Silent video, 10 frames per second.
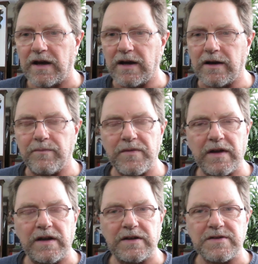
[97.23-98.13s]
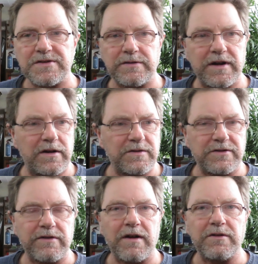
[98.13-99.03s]
So I looked
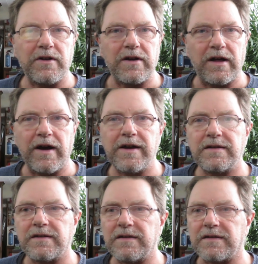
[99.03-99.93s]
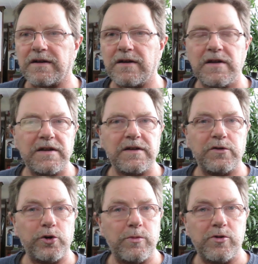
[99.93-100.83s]
around online, and
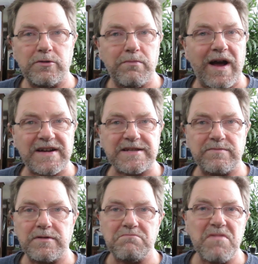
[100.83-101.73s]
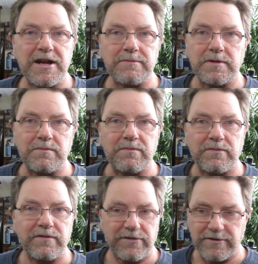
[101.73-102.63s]
normal, maximum, minimum
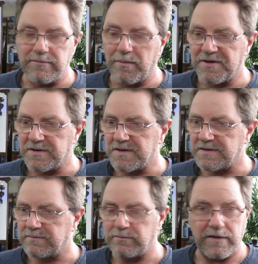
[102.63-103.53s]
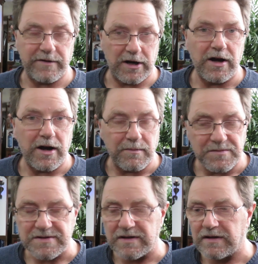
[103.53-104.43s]
thermometers with
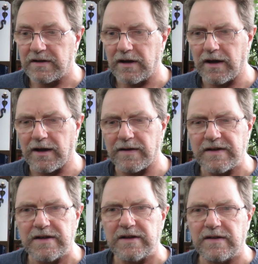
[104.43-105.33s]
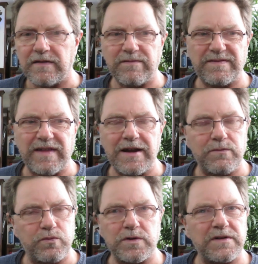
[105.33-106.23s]
alarms, they
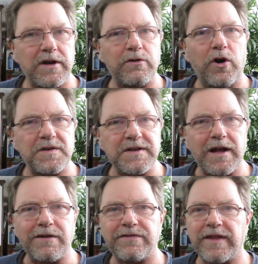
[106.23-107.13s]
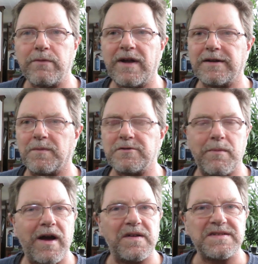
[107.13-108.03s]
wouldn't go hot enough. They went up to
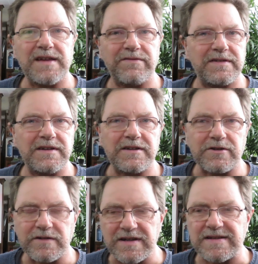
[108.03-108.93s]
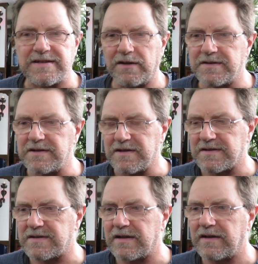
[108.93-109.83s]
about 70 degrees
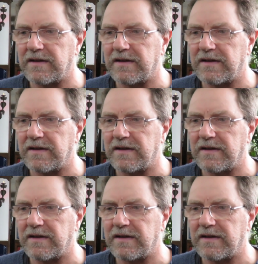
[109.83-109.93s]
Celsius.